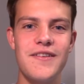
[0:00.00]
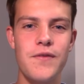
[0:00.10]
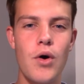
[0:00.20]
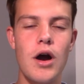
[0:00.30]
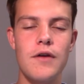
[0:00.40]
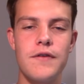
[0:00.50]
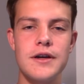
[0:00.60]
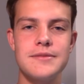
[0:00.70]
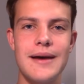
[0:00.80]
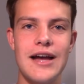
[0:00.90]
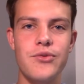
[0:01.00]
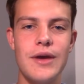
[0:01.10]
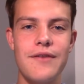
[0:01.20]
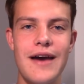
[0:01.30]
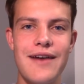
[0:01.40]
For our first match,
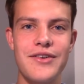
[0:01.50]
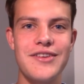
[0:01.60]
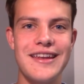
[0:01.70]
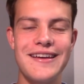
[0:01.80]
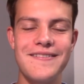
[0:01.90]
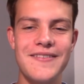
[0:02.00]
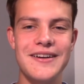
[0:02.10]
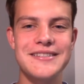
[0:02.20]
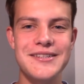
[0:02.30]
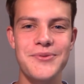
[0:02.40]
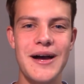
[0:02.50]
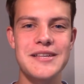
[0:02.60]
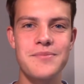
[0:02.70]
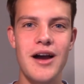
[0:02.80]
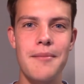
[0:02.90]
we have Everton versus
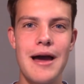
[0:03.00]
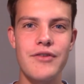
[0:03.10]
West Brom.